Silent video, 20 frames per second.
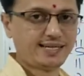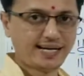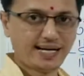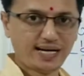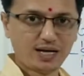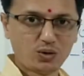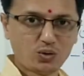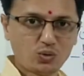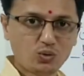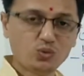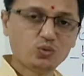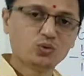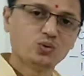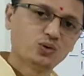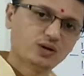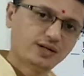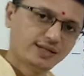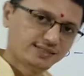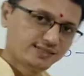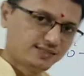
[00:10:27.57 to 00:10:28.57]
Kero
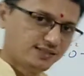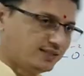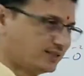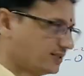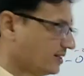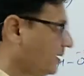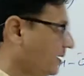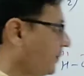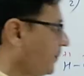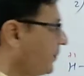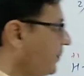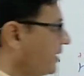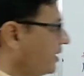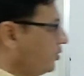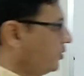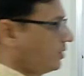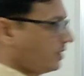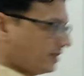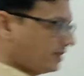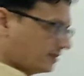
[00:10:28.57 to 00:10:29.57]
acid.
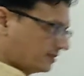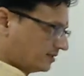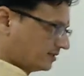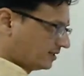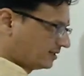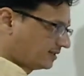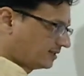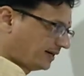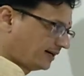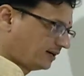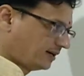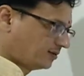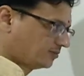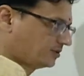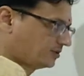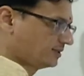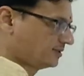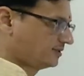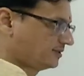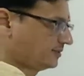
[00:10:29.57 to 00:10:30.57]
Okay, just write
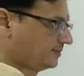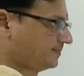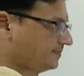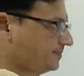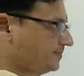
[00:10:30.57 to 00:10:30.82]
down this.